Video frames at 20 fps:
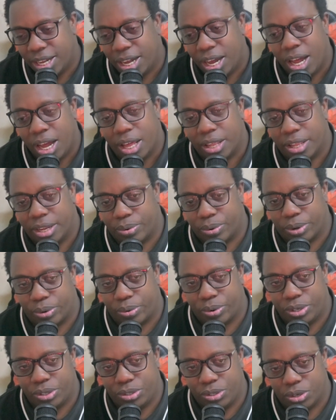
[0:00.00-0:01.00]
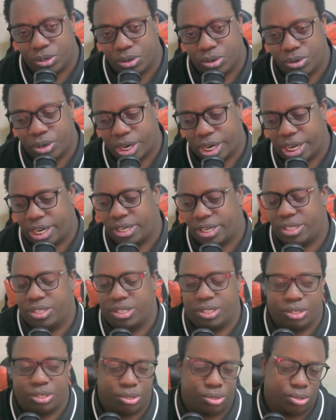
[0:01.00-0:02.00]
that we're going to look at.
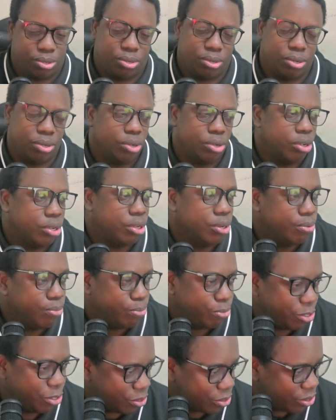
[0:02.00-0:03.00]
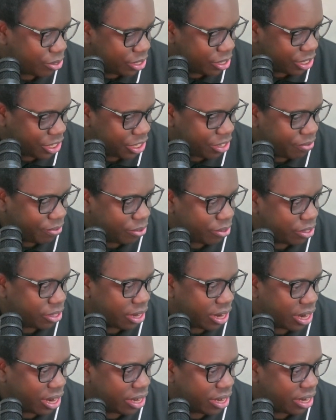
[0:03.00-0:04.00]
So I'm just going to give you the
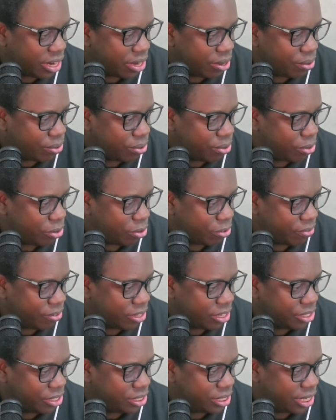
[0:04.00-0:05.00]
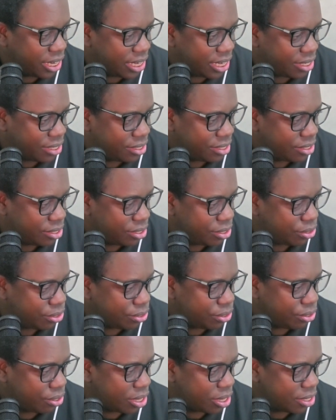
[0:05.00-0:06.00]
rundown of the chart so
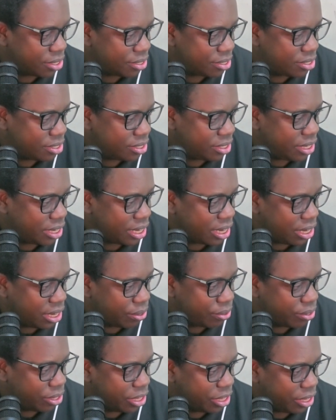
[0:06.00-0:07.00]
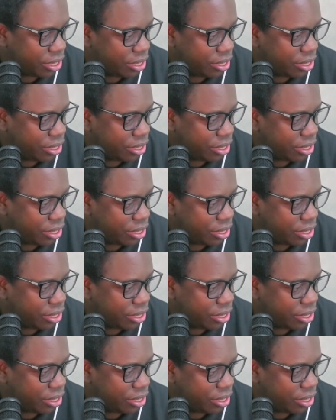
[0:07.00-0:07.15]
you can see how they